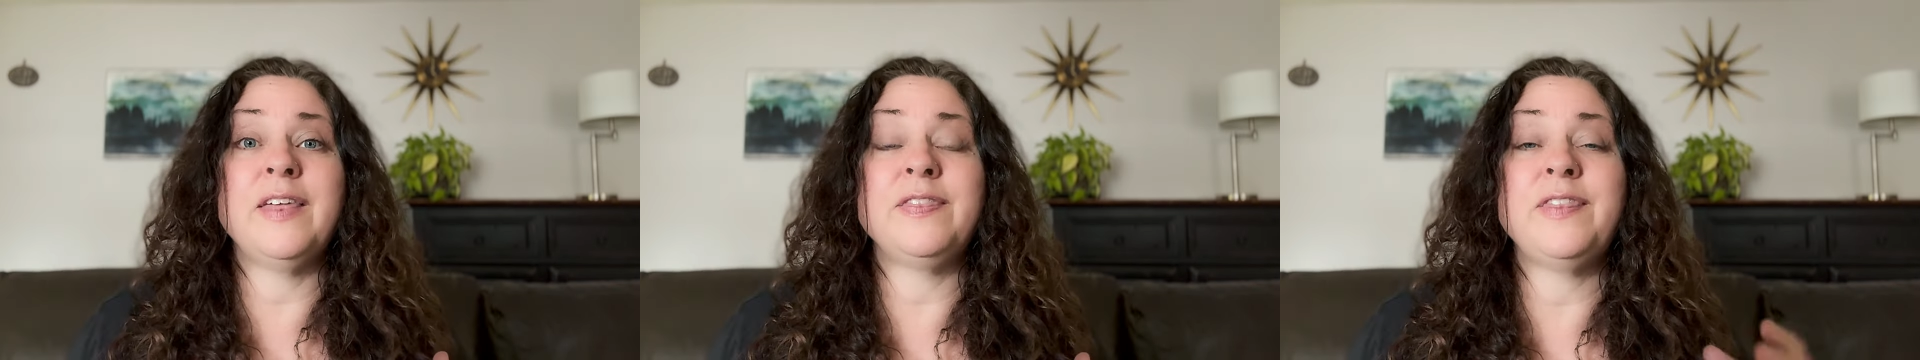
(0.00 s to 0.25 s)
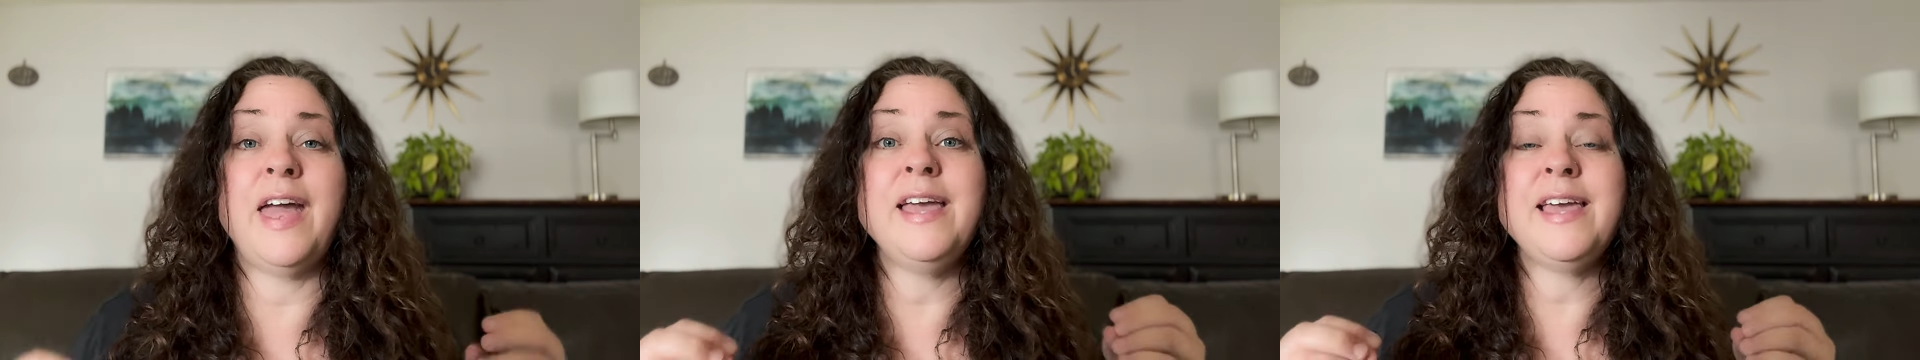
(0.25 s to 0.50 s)

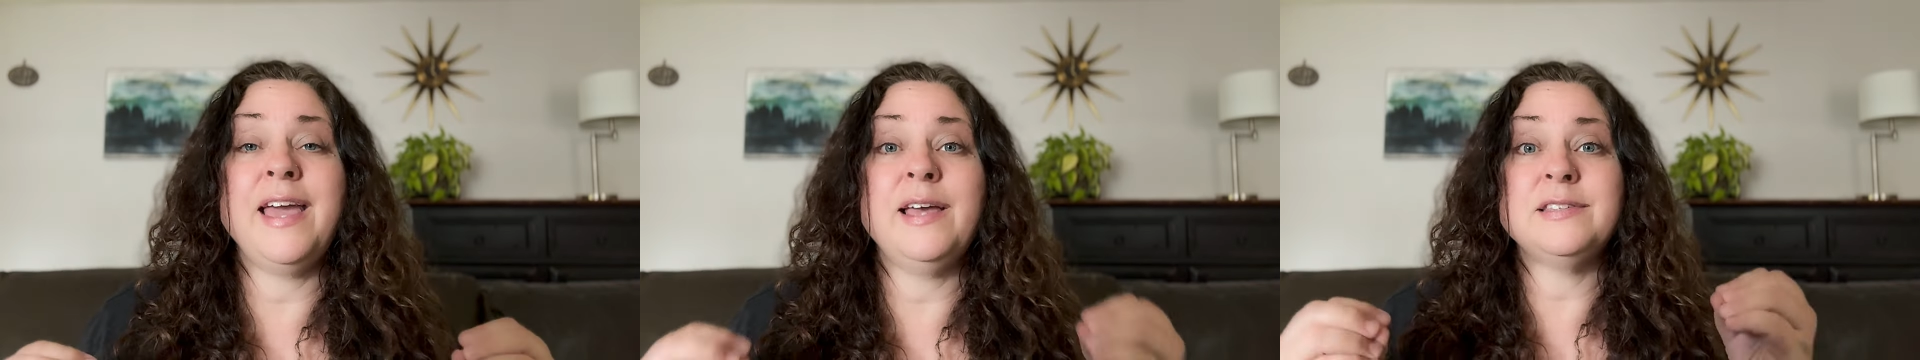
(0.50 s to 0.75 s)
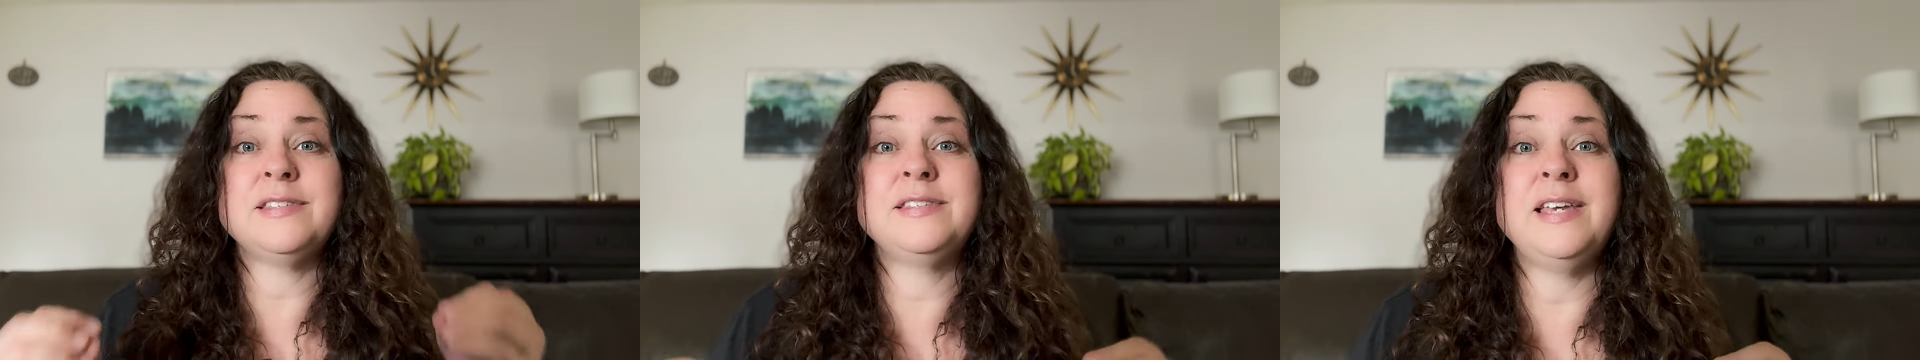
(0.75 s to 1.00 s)
that they
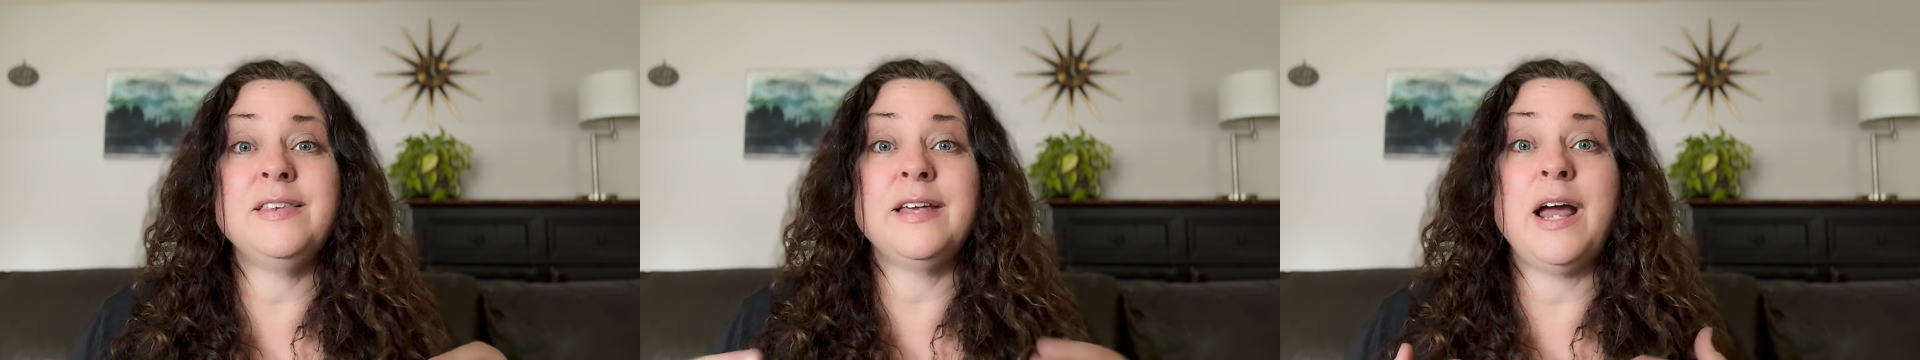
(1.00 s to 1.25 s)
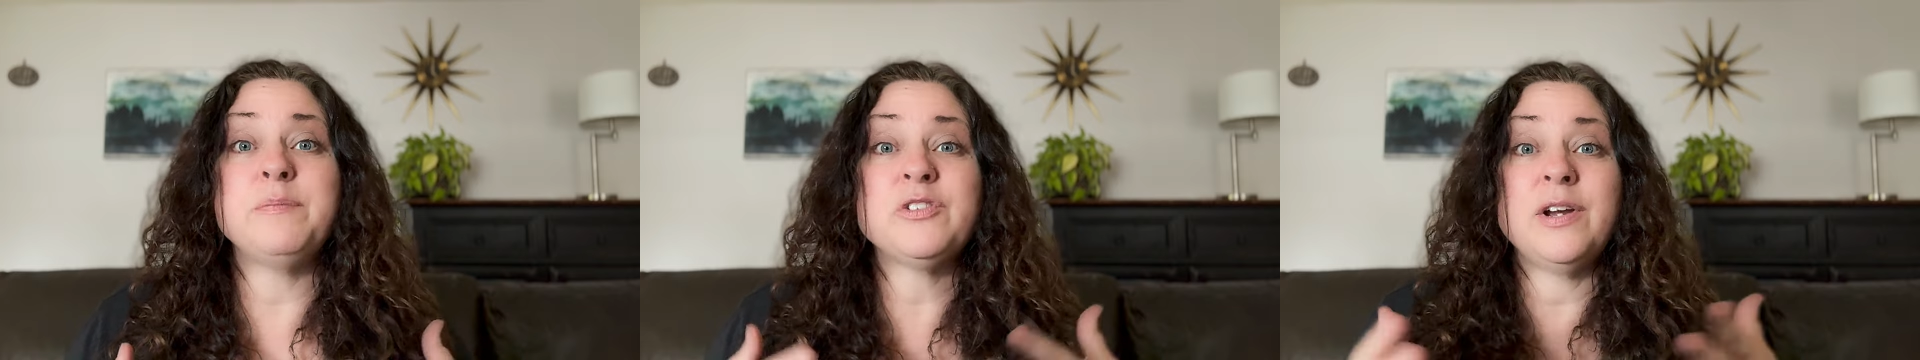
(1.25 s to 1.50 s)
can't see
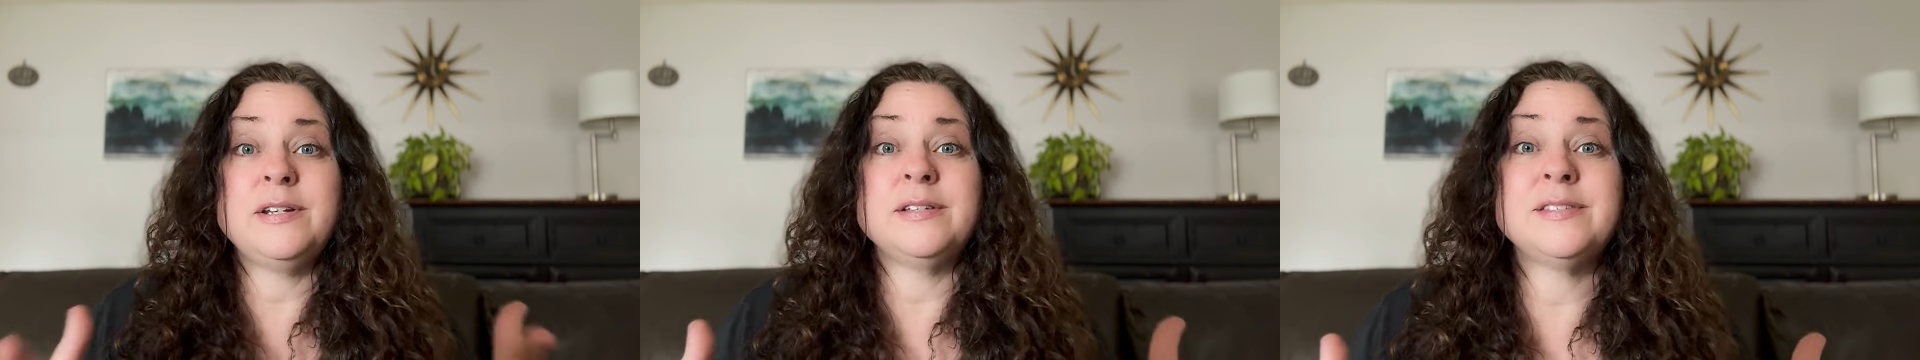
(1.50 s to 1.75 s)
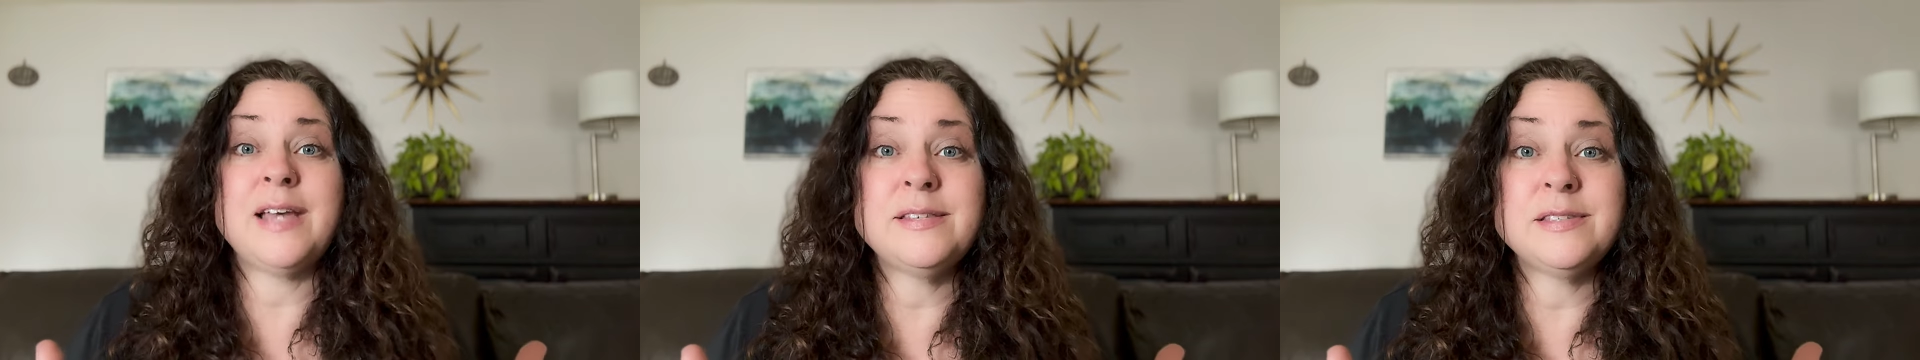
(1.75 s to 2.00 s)
that I'm trying to
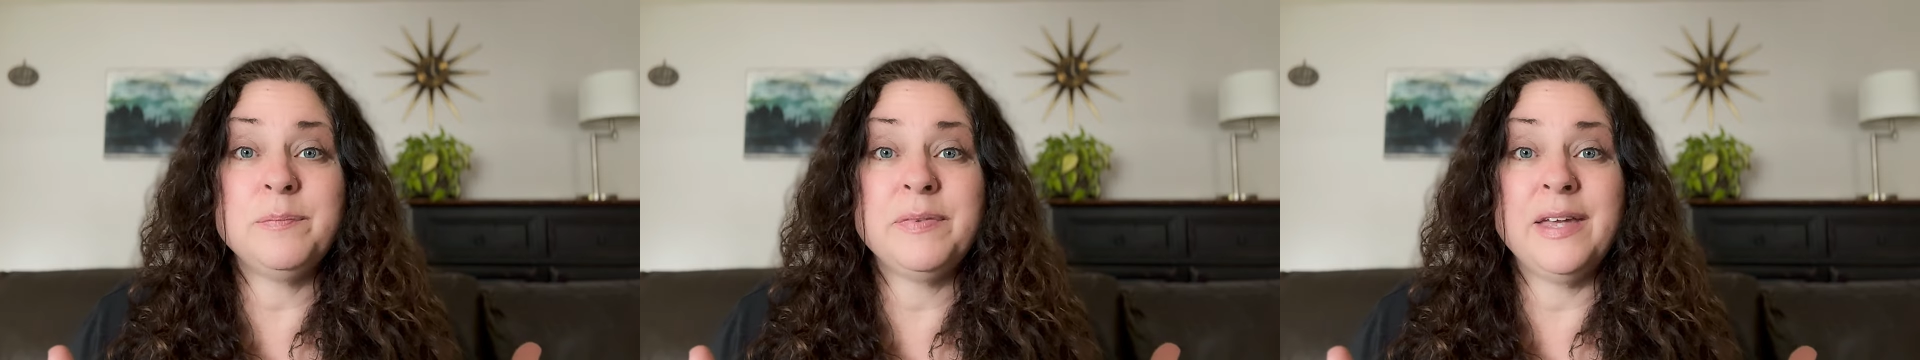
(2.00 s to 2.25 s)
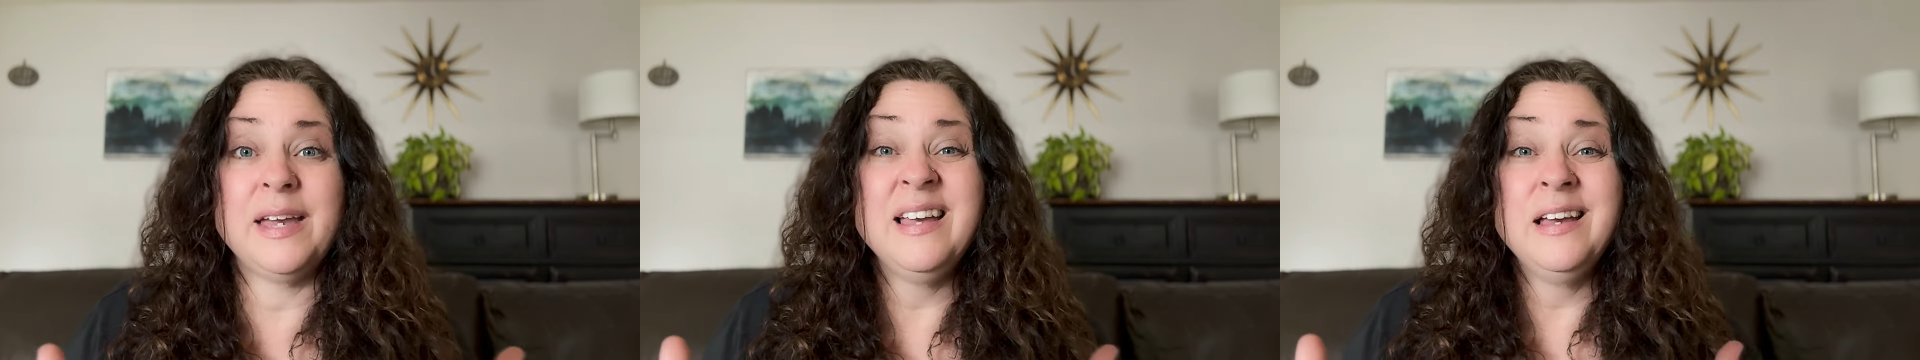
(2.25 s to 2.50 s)
say something